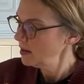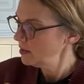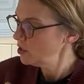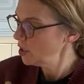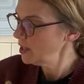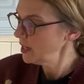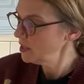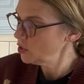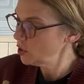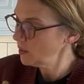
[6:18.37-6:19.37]
turn
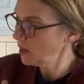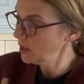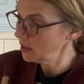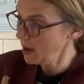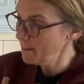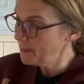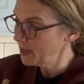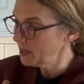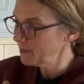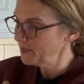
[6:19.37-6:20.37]
into a clump,
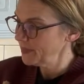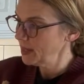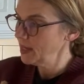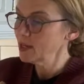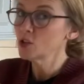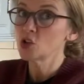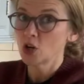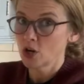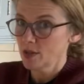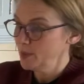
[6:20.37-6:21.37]

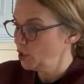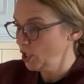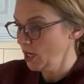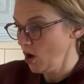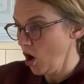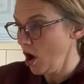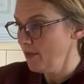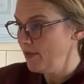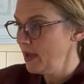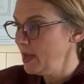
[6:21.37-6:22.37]
turn the machine off.